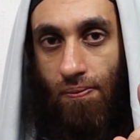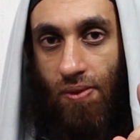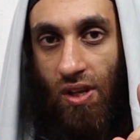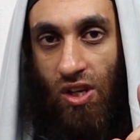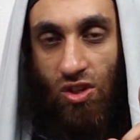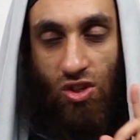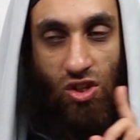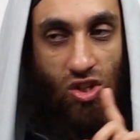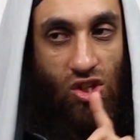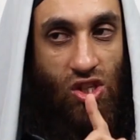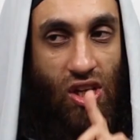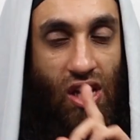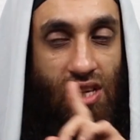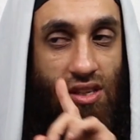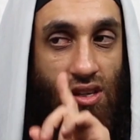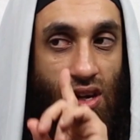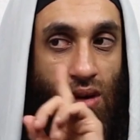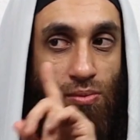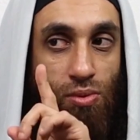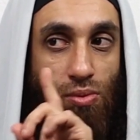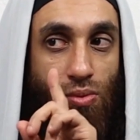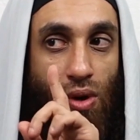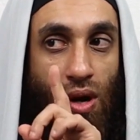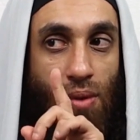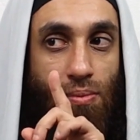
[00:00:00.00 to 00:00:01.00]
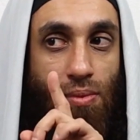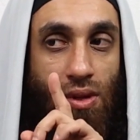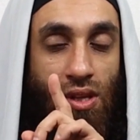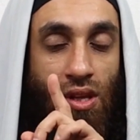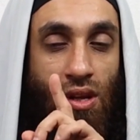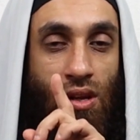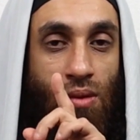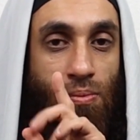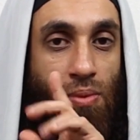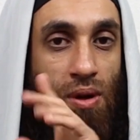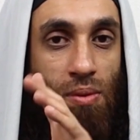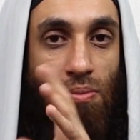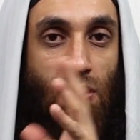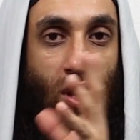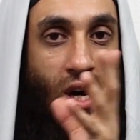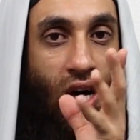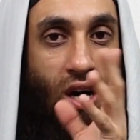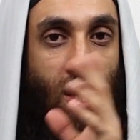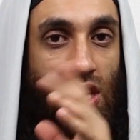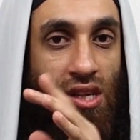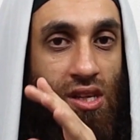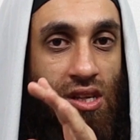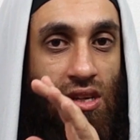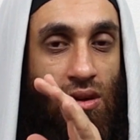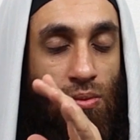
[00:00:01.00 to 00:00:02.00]
He just said, Abu Muhammad
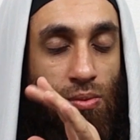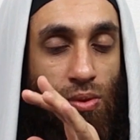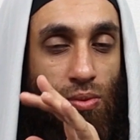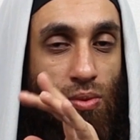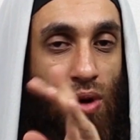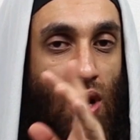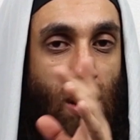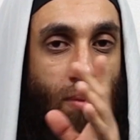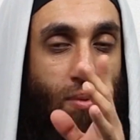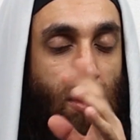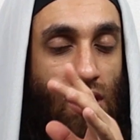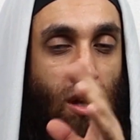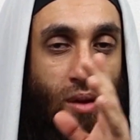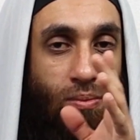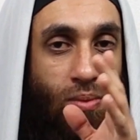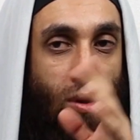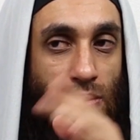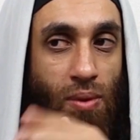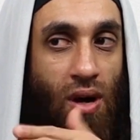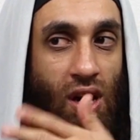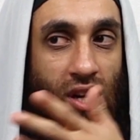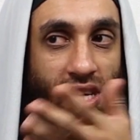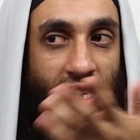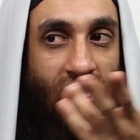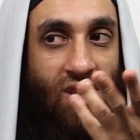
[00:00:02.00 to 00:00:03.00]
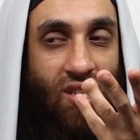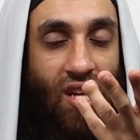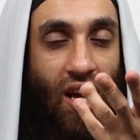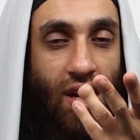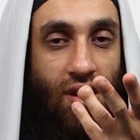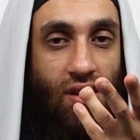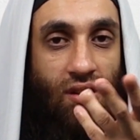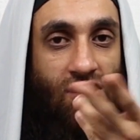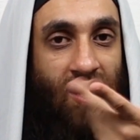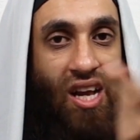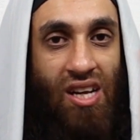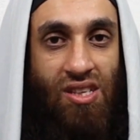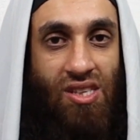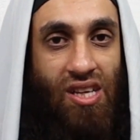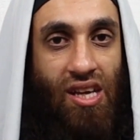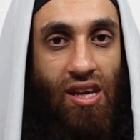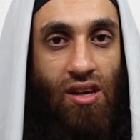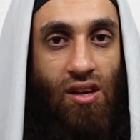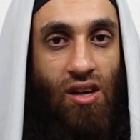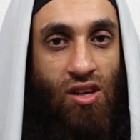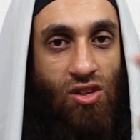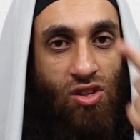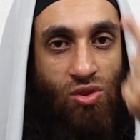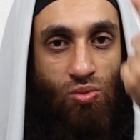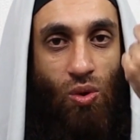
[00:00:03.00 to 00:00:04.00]
al-Barbahari said. That's
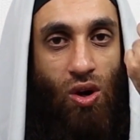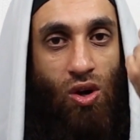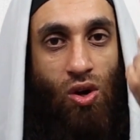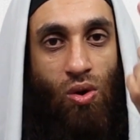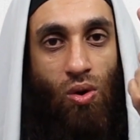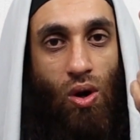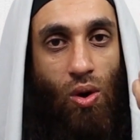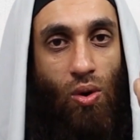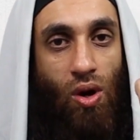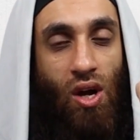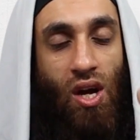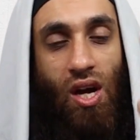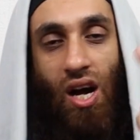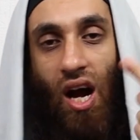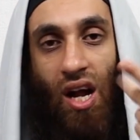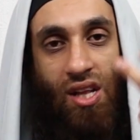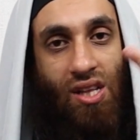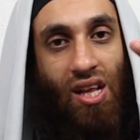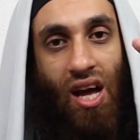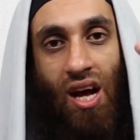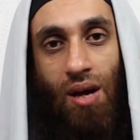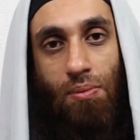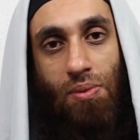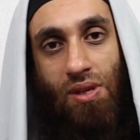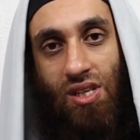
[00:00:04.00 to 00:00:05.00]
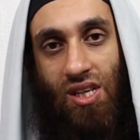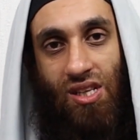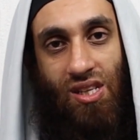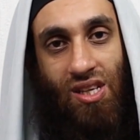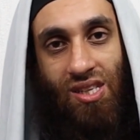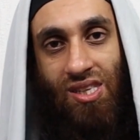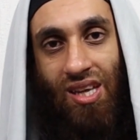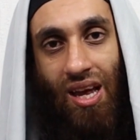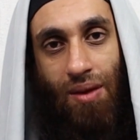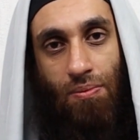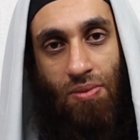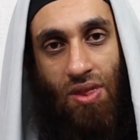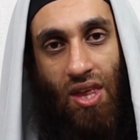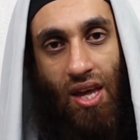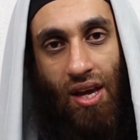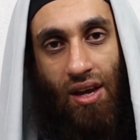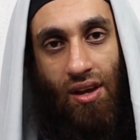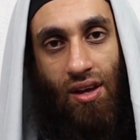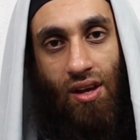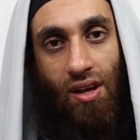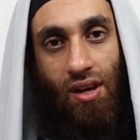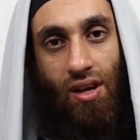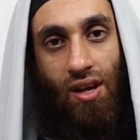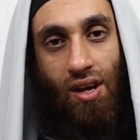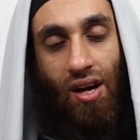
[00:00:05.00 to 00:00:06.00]
it. And just one quote. Al-Dahabi did the same thing.